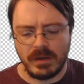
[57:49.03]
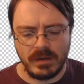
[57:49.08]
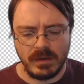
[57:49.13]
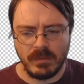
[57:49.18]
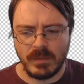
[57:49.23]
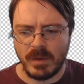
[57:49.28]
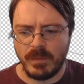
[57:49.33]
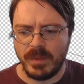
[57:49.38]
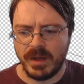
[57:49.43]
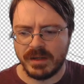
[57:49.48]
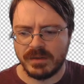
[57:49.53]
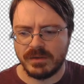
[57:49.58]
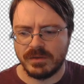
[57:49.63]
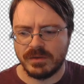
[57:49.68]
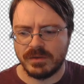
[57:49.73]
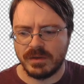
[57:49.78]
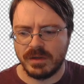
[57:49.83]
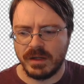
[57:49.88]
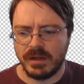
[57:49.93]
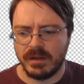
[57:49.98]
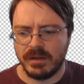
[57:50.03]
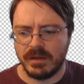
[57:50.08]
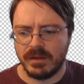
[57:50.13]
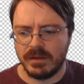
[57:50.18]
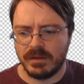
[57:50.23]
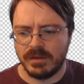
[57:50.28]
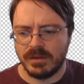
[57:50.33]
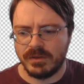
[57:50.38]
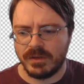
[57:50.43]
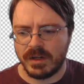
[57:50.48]
I think my pixels are getting a
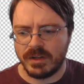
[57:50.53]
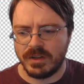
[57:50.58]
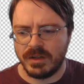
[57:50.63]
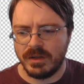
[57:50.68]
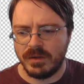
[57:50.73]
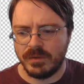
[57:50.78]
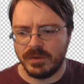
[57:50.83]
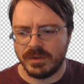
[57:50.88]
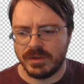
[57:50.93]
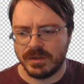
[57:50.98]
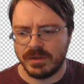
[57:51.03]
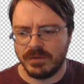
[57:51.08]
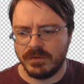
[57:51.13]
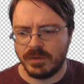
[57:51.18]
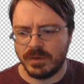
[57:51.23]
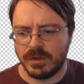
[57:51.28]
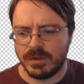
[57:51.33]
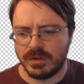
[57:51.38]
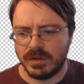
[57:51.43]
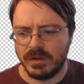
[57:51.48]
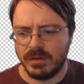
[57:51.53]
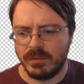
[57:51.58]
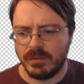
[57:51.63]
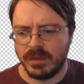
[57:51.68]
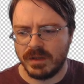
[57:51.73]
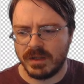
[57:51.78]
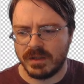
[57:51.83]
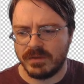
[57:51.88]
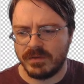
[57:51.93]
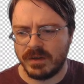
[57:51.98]
little stretchy, which is unfortunate,
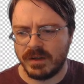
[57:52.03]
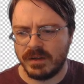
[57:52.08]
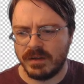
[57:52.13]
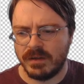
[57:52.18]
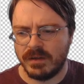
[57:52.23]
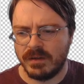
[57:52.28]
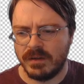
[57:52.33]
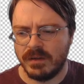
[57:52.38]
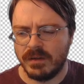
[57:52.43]
but that's fine.